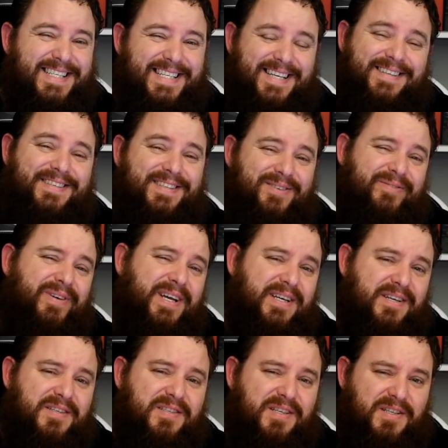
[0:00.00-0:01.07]
does the
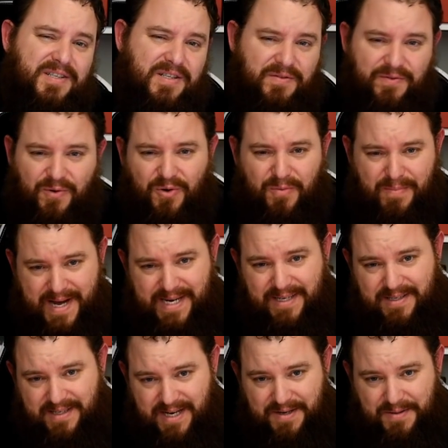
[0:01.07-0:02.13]
Vega 64 make
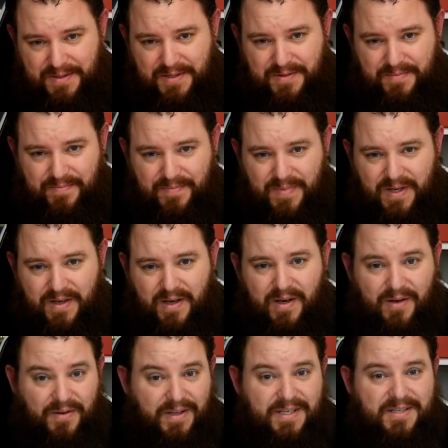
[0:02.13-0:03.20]
sense?
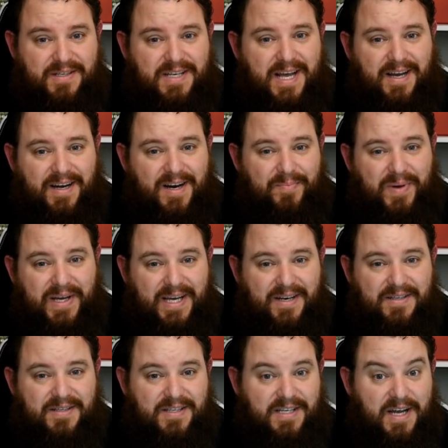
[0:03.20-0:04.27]
Let's stack it up
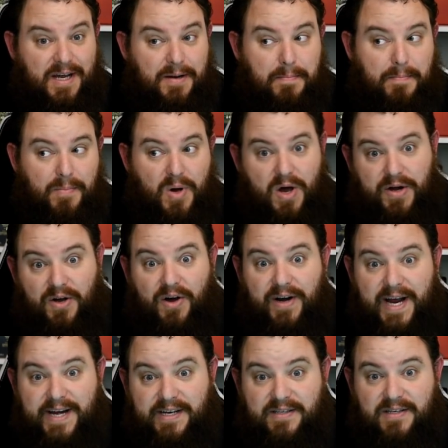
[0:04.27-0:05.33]
against, say, my
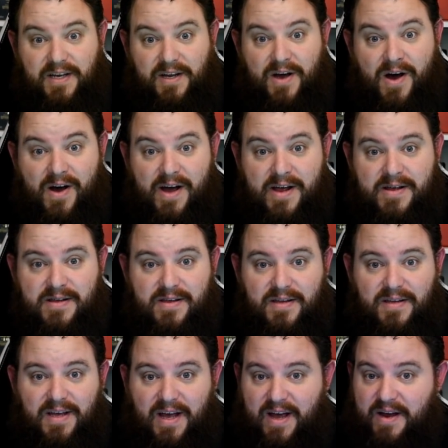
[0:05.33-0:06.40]
980 Ti
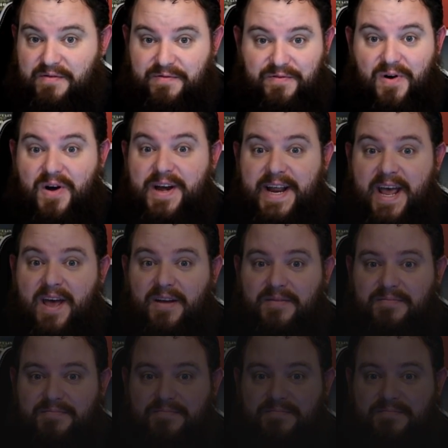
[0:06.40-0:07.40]
and find out.